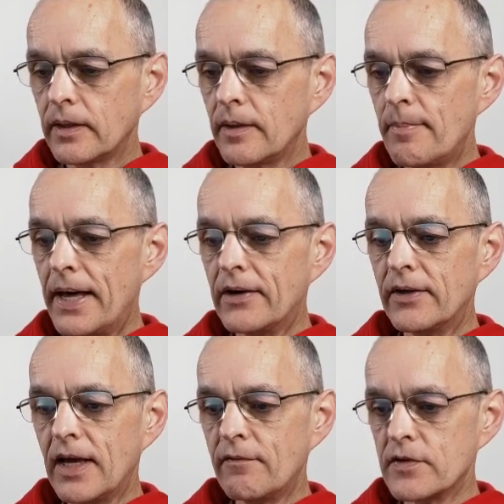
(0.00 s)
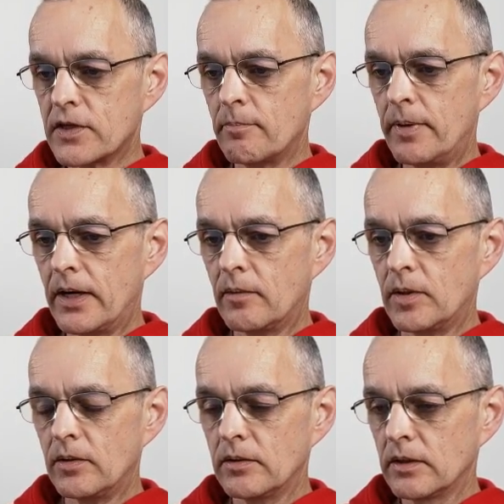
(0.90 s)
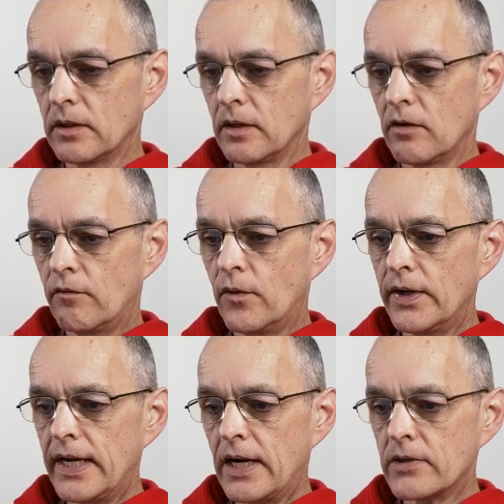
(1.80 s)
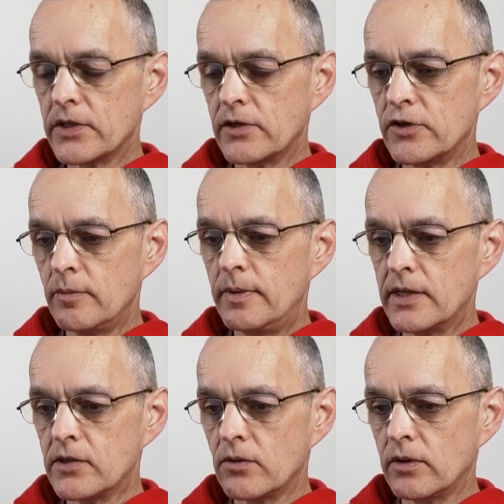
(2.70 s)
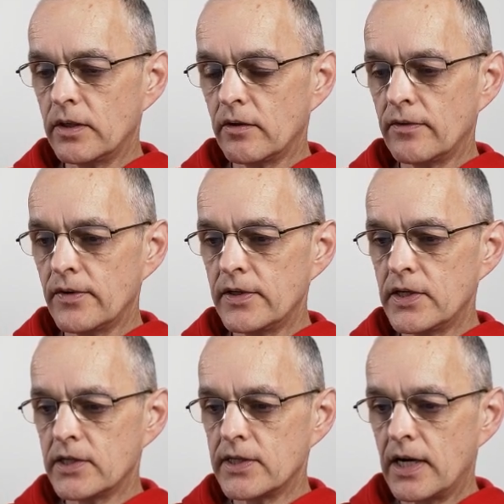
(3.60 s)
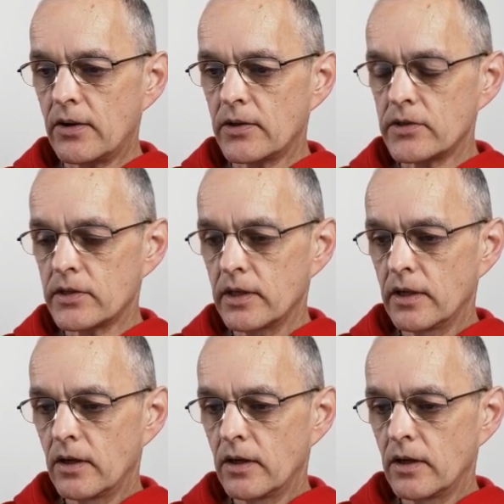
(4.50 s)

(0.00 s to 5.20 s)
The battery life is comparable, 40 hours on GPS only or 36 hours